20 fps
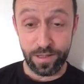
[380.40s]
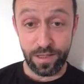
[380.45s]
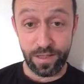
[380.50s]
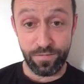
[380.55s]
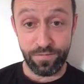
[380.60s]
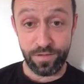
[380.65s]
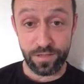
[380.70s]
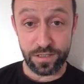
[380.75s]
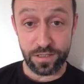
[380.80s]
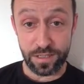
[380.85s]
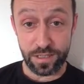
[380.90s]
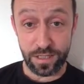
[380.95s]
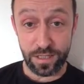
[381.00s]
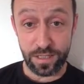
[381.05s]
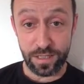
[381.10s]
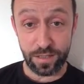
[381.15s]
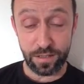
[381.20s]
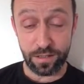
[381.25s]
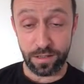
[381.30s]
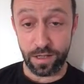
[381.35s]
If it's
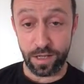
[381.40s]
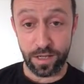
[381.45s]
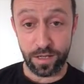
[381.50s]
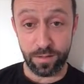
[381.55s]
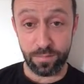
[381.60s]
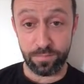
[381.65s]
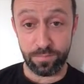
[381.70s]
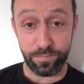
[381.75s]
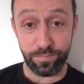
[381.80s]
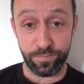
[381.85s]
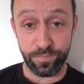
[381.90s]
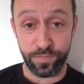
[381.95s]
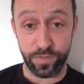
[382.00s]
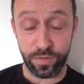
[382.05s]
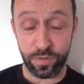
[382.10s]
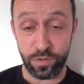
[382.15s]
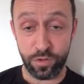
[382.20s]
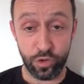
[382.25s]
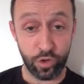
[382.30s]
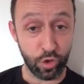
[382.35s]
saying
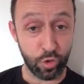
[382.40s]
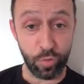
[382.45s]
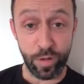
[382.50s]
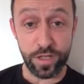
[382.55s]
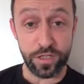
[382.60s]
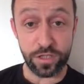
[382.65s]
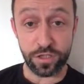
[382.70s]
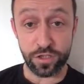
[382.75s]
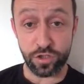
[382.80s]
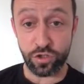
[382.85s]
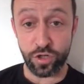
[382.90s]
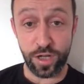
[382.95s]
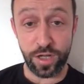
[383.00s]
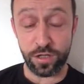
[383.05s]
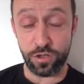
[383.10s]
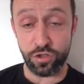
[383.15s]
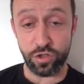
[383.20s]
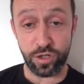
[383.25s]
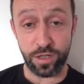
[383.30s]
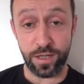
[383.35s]
the greatest
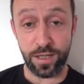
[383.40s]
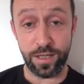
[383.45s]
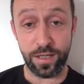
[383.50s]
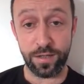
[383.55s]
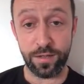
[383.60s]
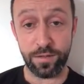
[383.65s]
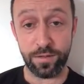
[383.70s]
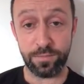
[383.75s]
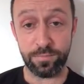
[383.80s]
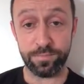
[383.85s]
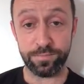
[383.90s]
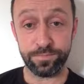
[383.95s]
change in